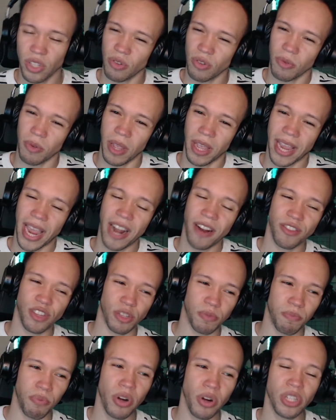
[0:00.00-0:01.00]
it kind of
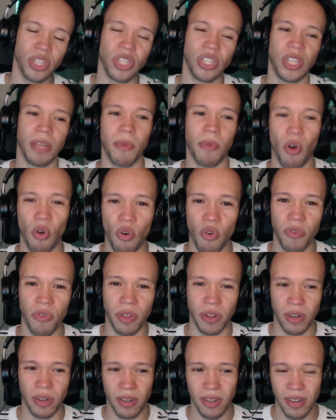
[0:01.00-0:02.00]
just pushes them
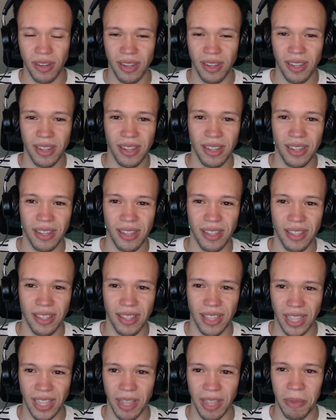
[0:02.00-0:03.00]
over
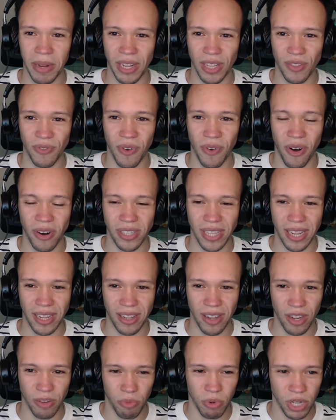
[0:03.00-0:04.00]
the limit as far as
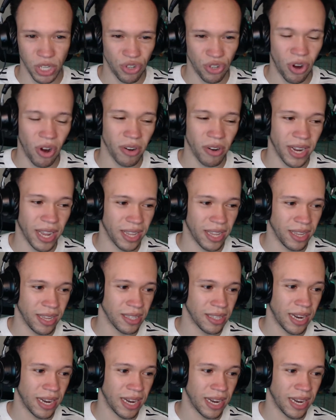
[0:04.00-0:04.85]
what a strong deck is.